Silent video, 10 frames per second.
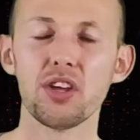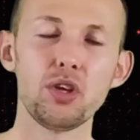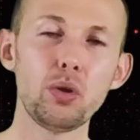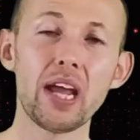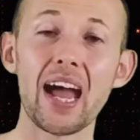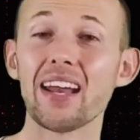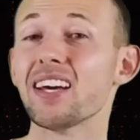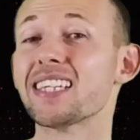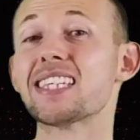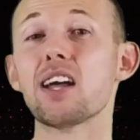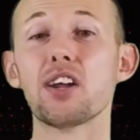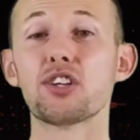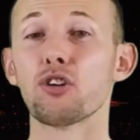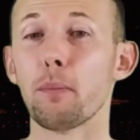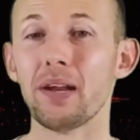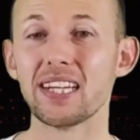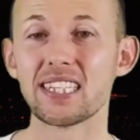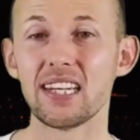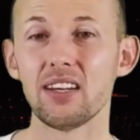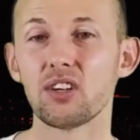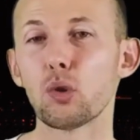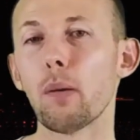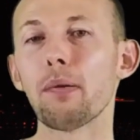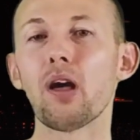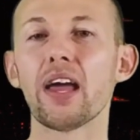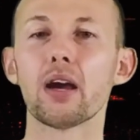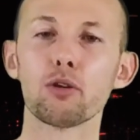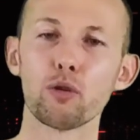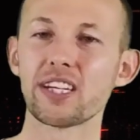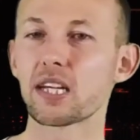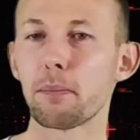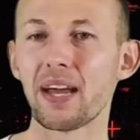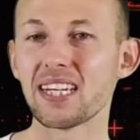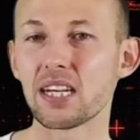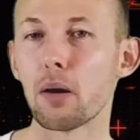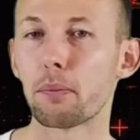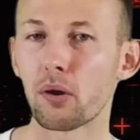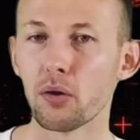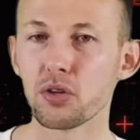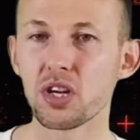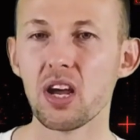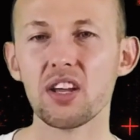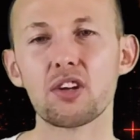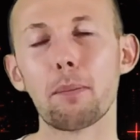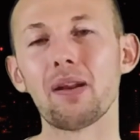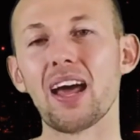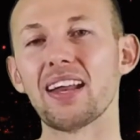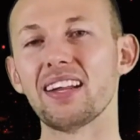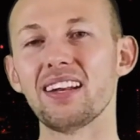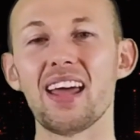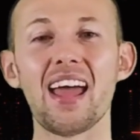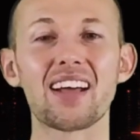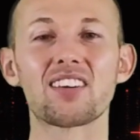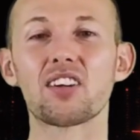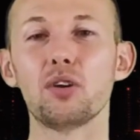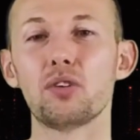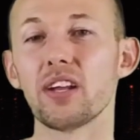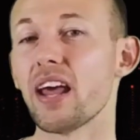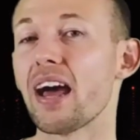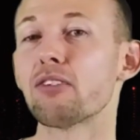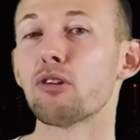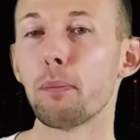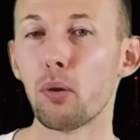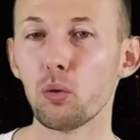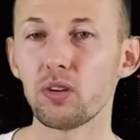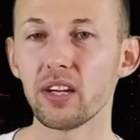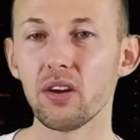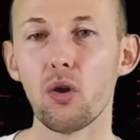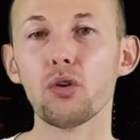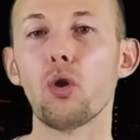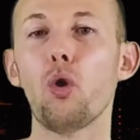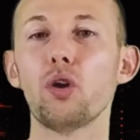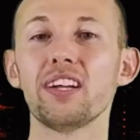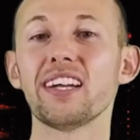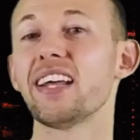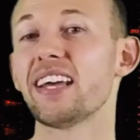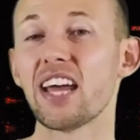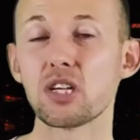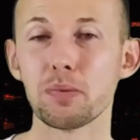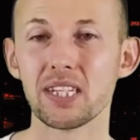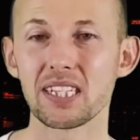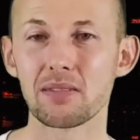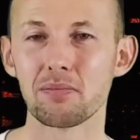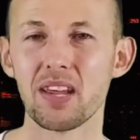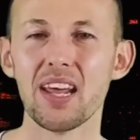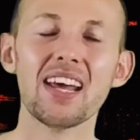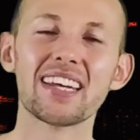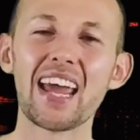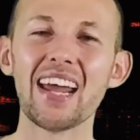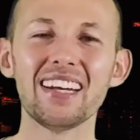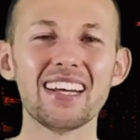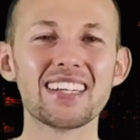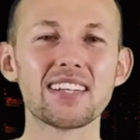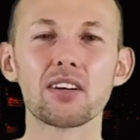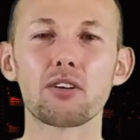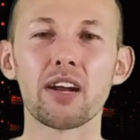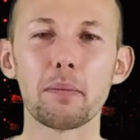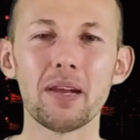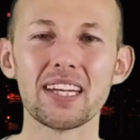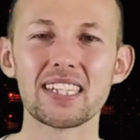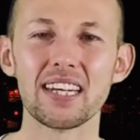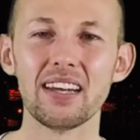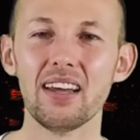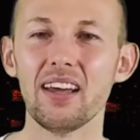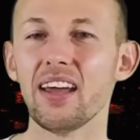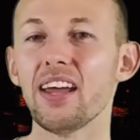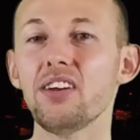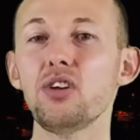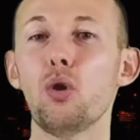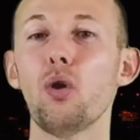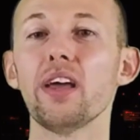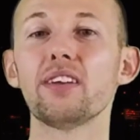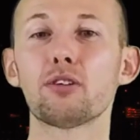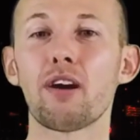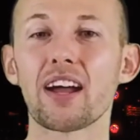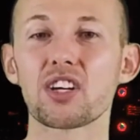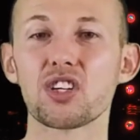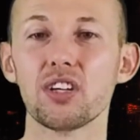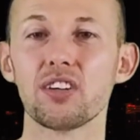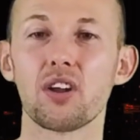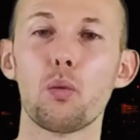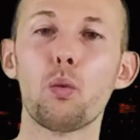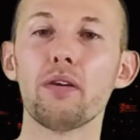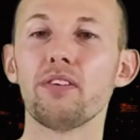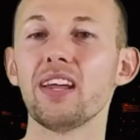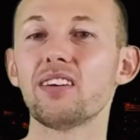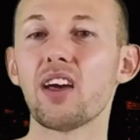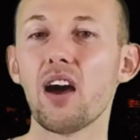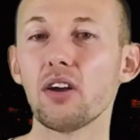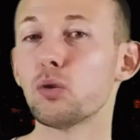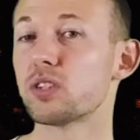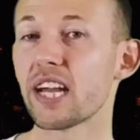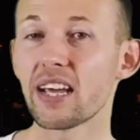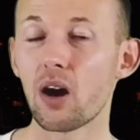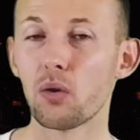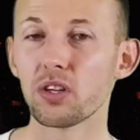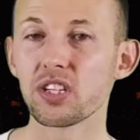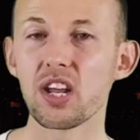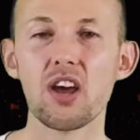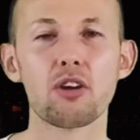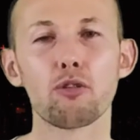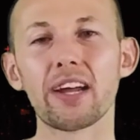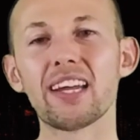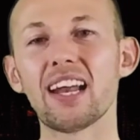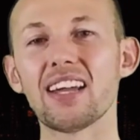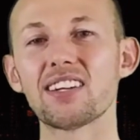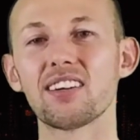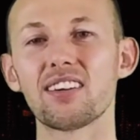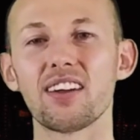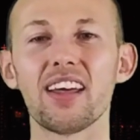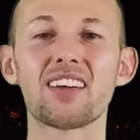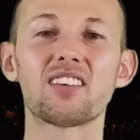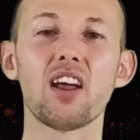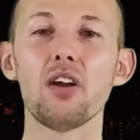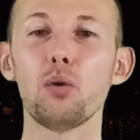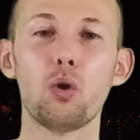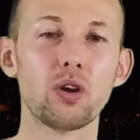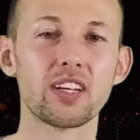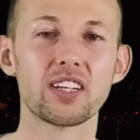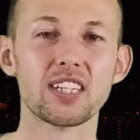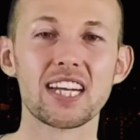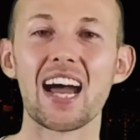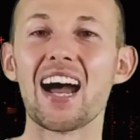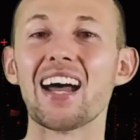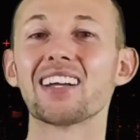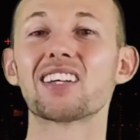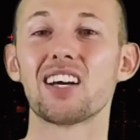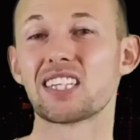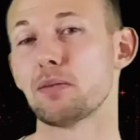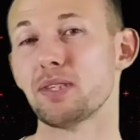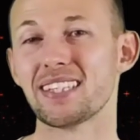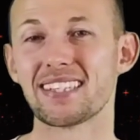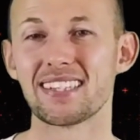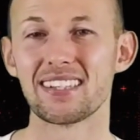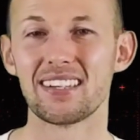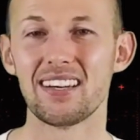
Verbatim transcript: you can assert your ability to apply a risk-based approach to planning, executing and reporting on audit engagements, gain instant credibility in your interactions with internal stakeholders, regulators, external auditors and customers.